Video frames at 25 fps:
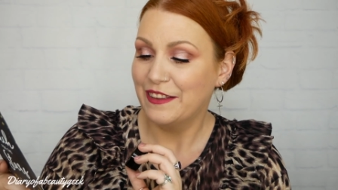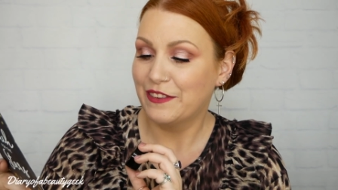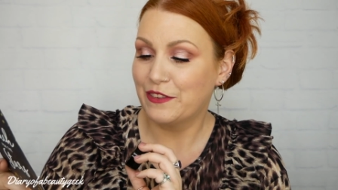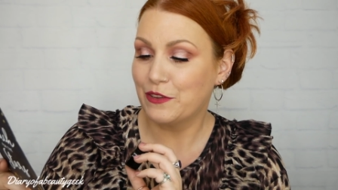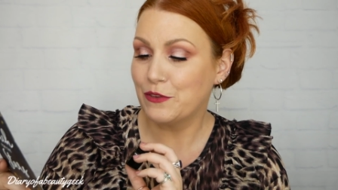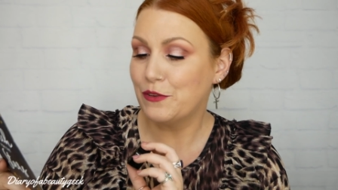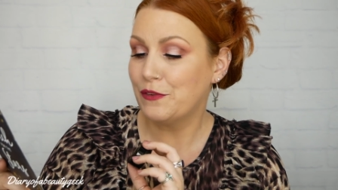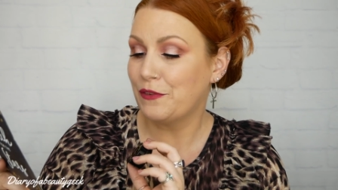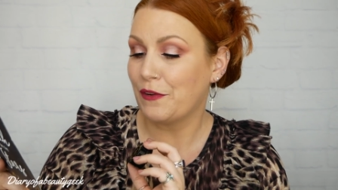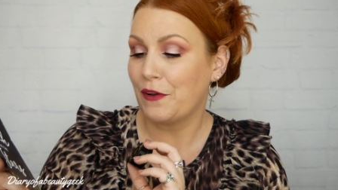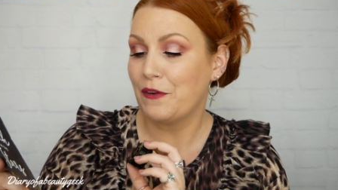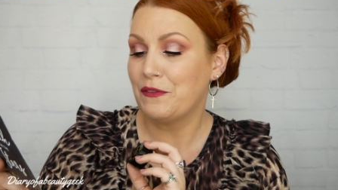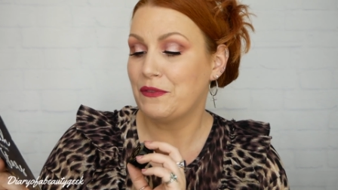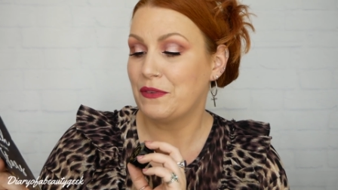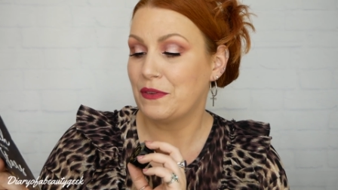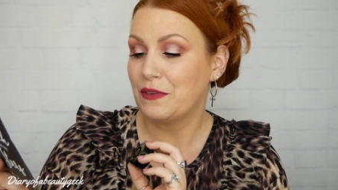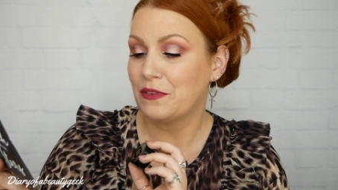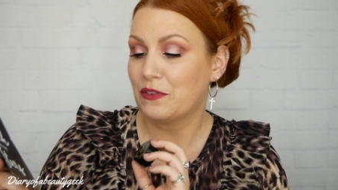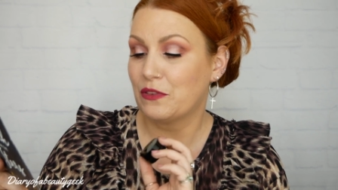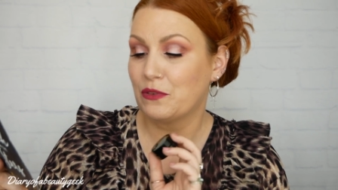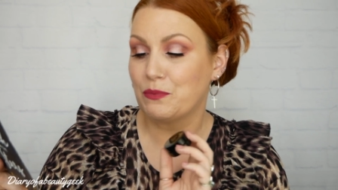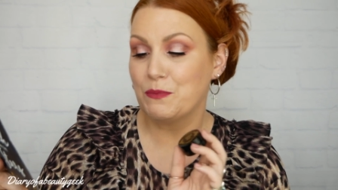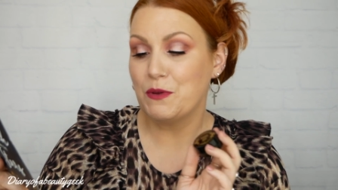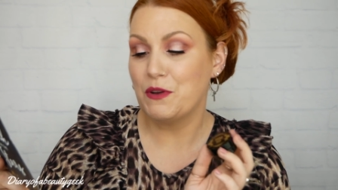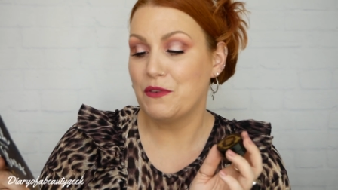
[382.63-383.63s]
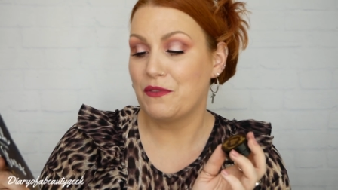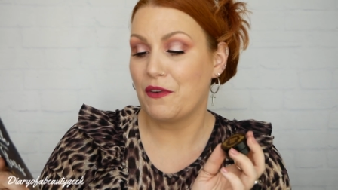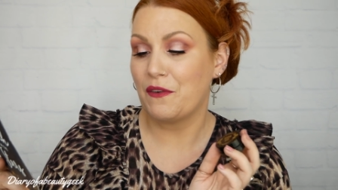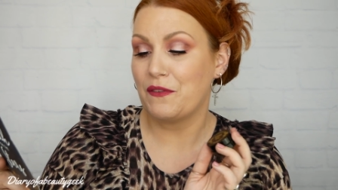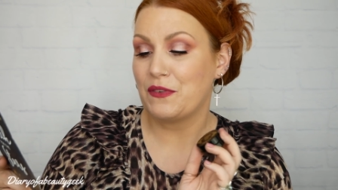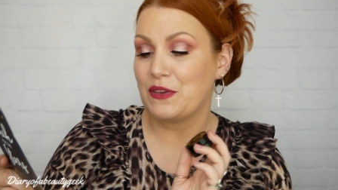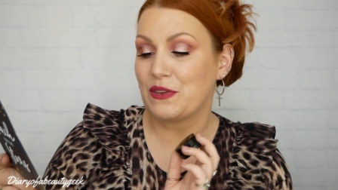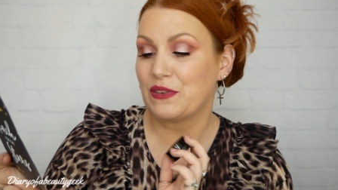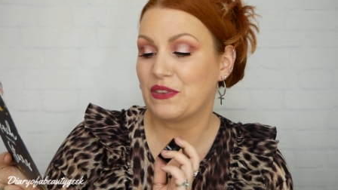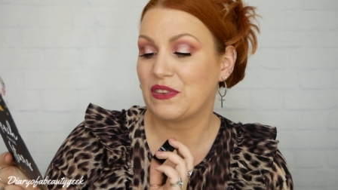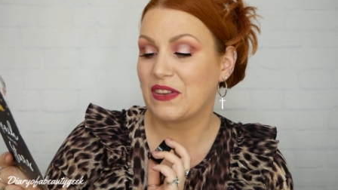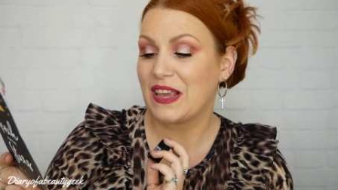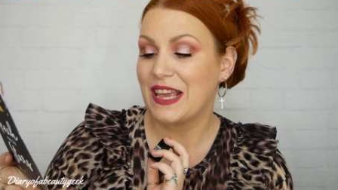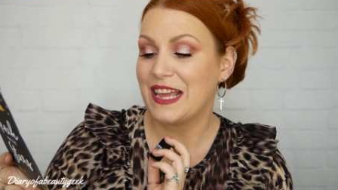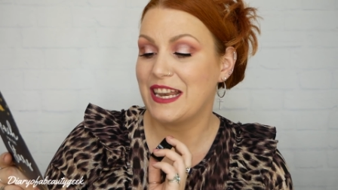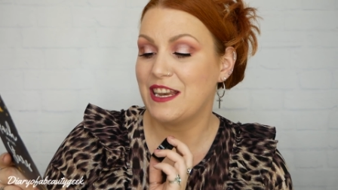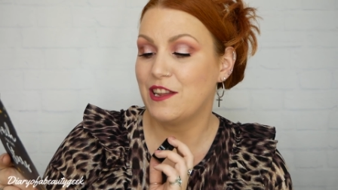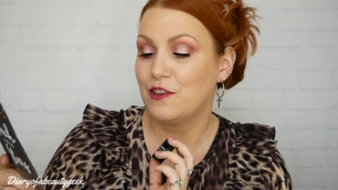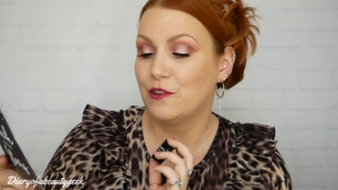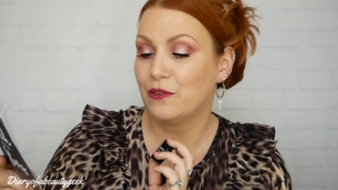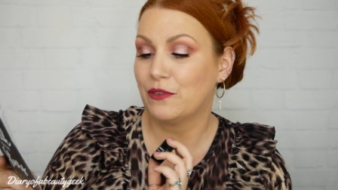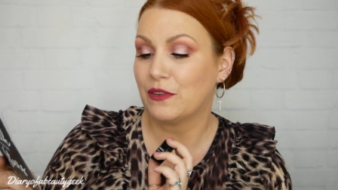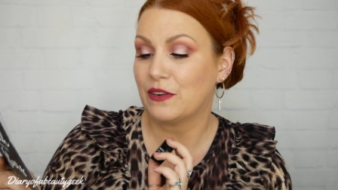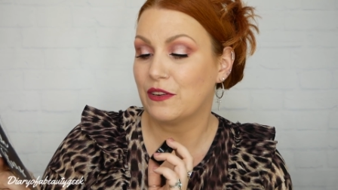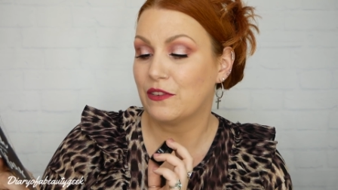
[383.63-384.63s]
Smooth over your skin
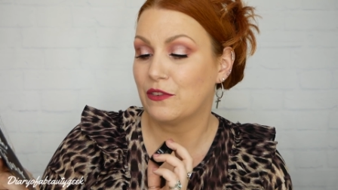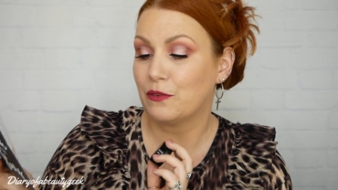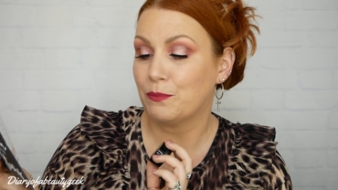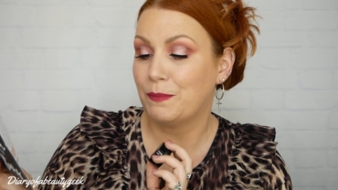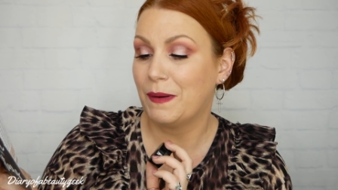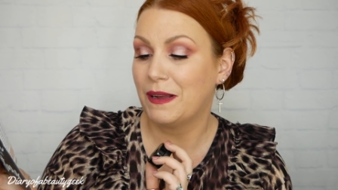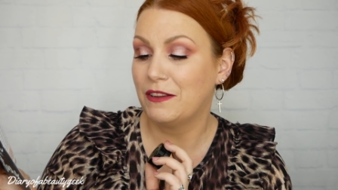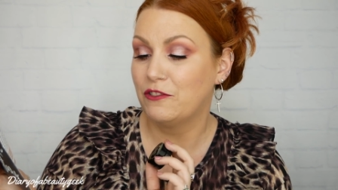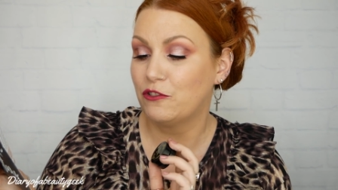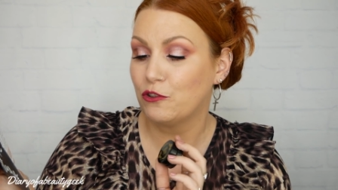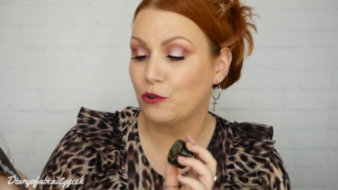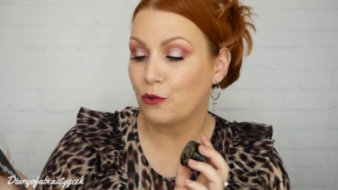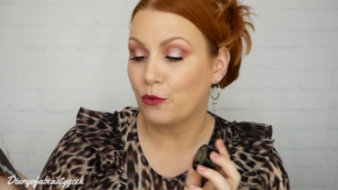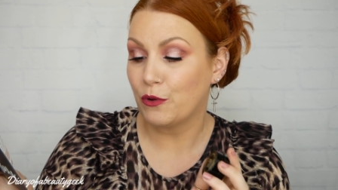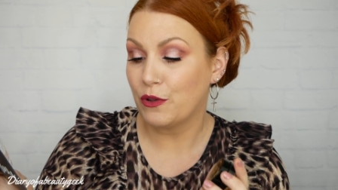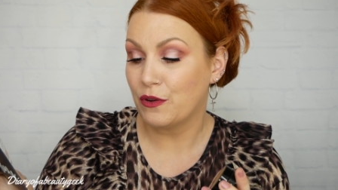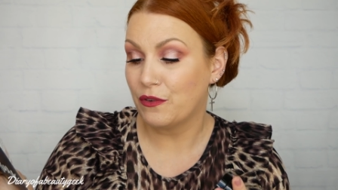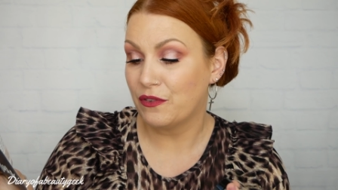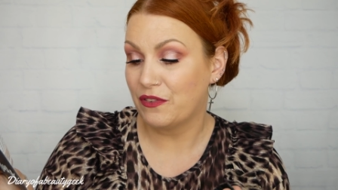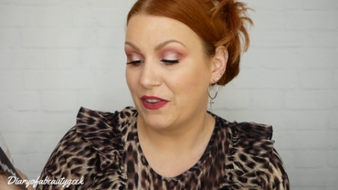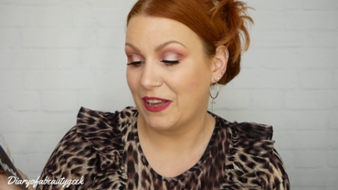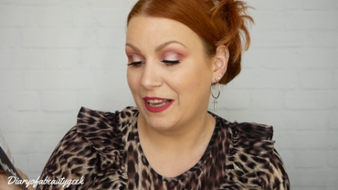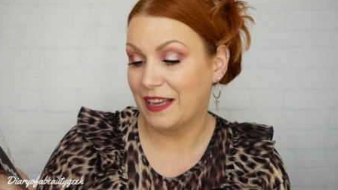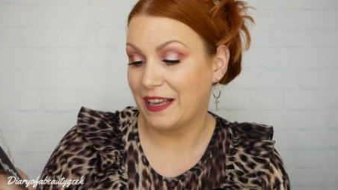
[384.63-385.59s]
using a sponge or your